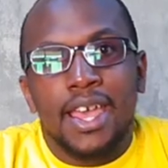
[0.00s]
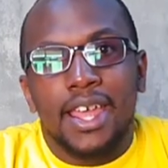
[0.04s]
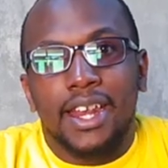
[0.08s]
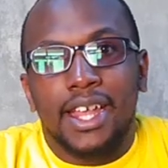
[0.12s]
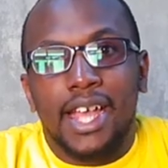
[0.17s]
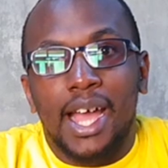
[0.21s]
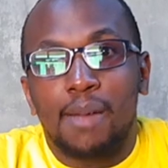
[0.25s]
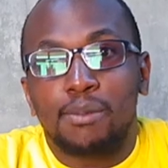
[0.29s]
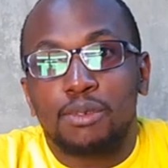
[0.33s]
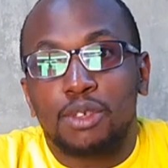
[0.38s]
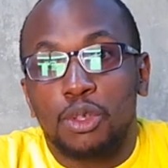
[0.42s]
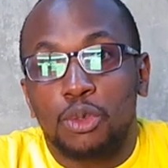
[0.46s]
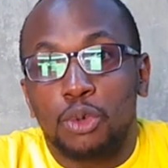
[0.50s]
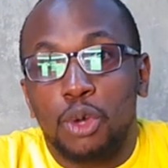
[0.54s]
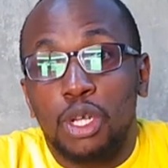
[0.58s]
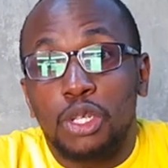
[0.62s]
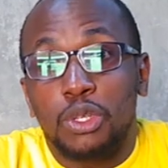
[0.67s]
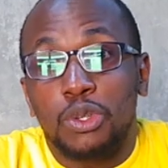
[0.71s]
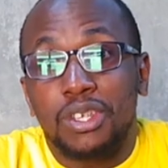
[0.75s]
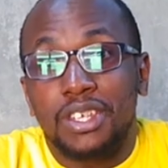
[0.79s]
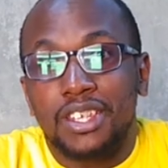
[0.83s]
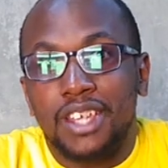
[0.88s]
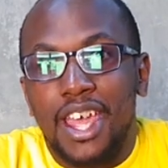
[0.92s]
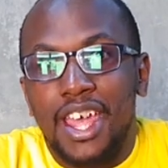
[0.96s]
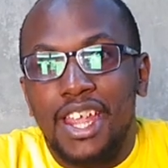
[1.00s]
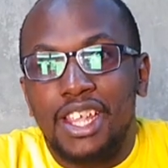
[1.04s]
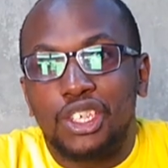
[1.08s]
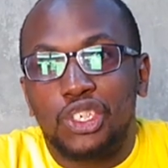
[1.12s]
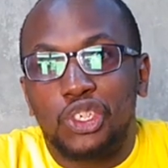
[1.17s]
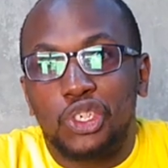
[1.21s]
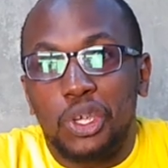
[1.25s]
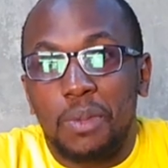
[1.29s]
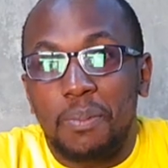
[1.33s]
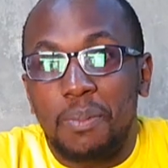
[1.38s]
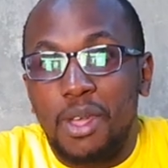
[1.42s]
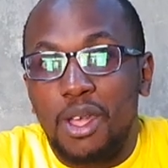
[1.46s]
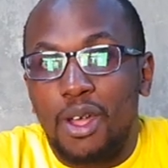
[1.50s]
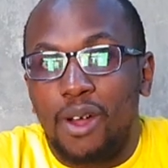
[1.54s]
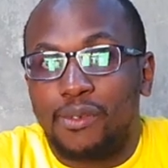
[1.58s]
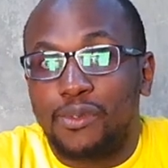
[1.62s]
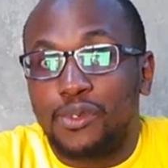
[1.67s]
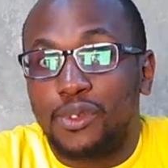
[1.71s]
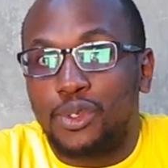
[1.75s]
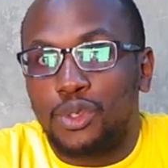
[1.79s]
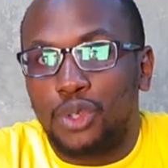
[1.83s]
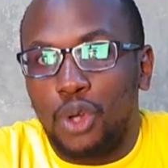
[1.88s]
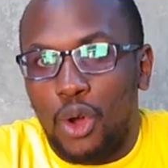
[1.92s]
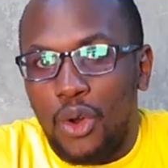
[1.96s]
It comes with 128GB
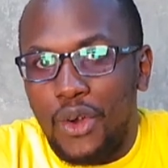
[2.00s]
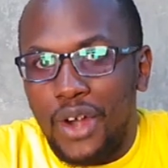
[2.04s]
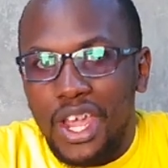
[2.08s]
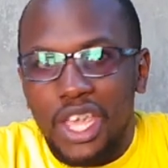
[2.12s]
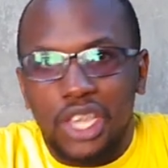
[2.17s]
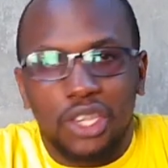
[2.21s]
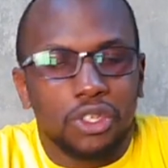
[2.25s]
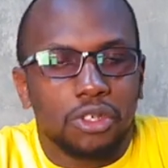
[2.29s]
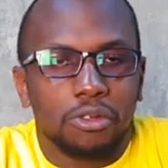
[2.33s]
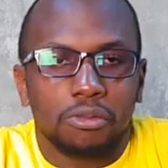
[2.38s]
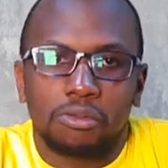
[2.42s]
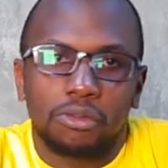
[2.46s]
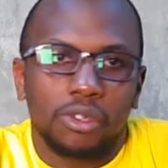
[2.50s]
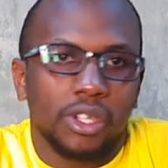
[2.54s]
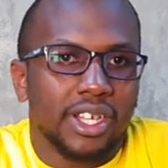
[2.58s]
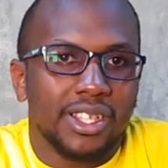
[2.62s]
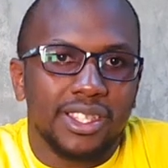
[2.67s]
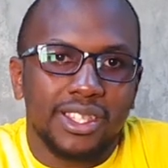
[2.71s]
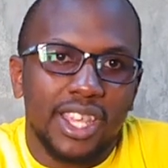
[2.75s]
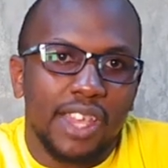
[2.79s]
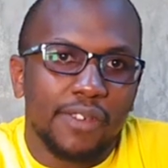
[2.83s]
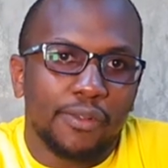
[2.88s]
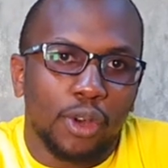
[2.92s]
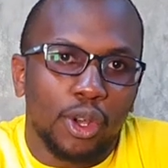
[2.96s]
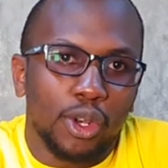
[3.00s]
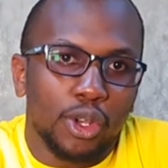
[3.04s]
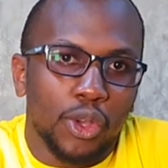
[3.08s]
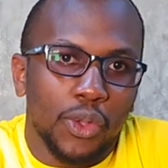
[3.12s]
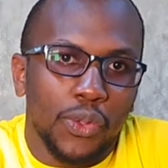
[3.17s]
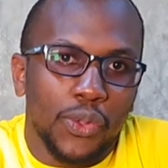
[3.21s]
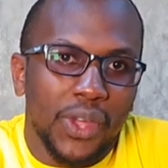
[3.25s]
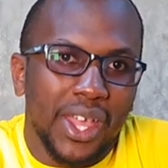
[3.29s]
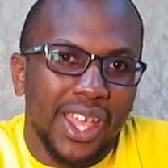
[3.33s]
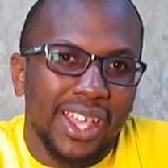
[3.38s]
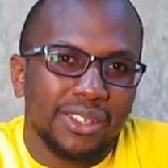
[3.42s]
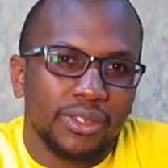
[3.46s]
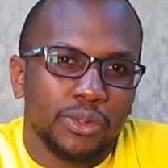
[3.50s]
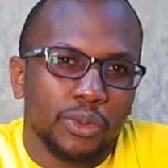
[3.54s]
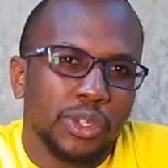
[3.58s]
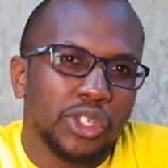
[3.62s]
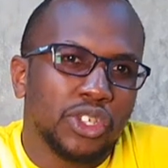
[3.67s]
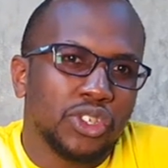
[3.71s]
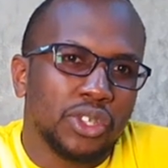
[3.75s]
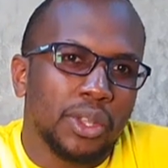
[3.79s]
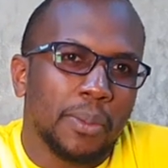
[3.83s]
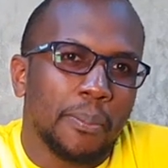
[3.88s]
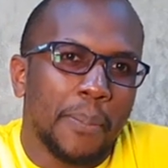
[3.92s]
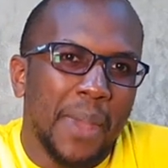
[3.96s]
of storage. You can save all your things,
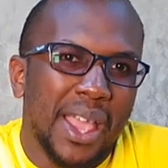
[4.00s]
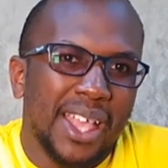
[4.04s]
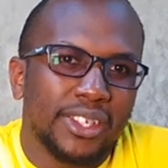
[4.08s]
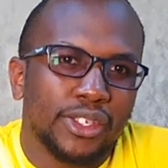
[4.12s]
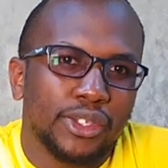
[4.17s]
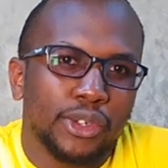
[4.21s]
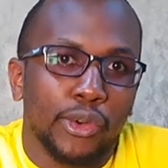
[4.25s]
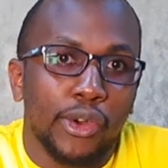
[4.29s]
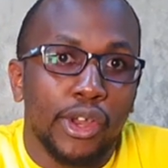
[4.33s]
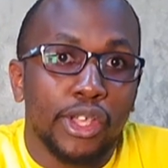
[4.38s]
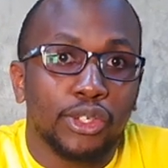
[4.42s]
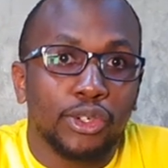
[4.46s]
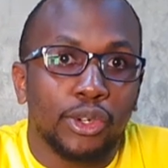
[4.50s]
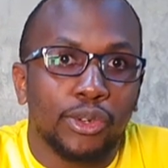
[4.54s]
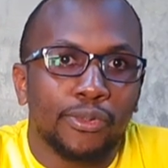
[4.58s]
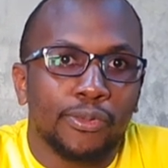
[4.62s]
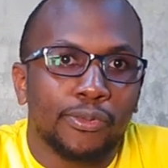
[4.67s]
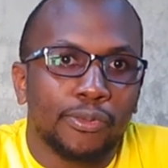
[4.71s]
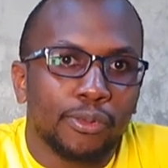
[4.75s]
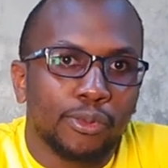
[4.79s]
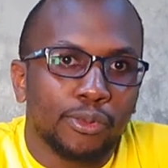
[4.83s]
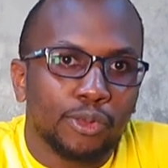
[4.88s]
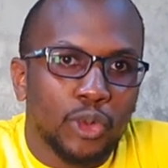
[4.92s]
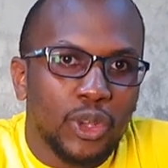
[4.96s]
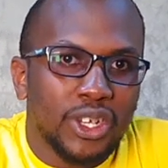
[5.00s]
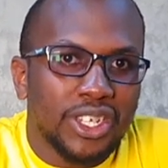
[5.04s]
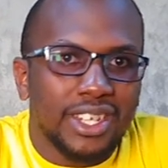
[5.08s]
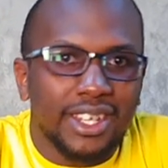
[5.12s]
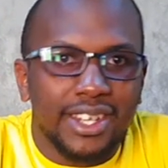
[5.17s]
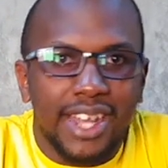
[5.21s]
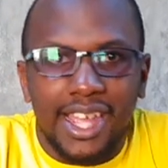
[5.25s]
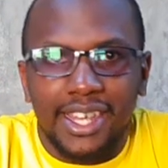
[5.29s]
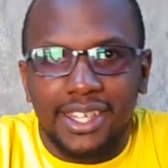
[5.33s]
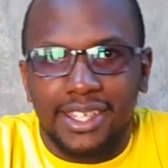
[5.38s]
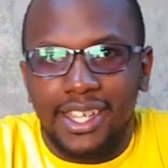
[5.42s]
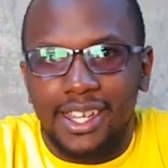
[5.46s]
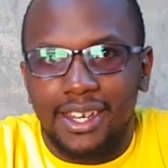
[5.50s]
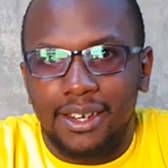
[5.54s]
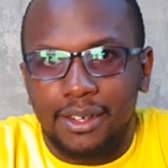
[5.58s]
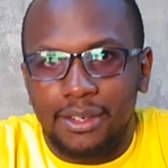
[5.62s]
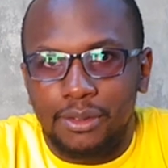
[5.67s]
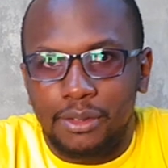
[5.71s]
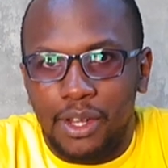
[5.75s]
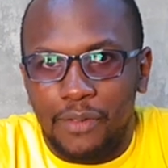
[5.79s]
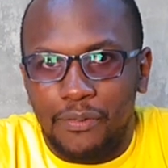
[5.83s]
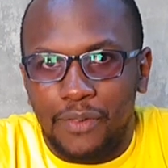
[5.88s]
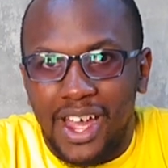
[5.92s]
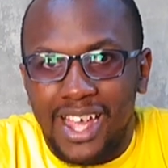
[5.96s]
which is the base storage on
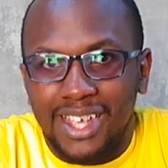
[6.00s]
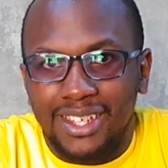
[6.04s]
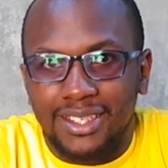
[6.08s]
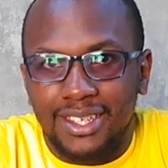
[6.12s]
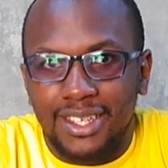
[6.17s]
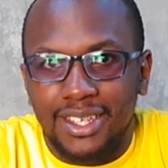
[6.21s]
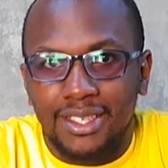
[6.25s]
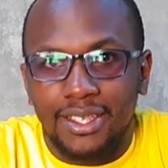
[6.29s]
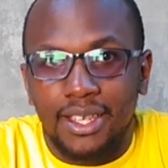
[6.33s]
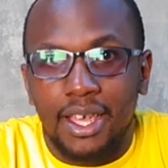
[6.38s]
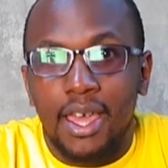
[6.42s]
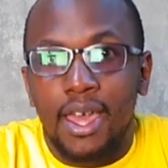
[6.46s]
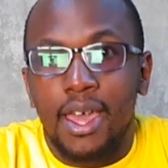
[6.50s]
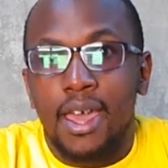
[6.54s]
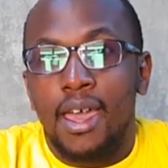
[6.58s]
2019 devices.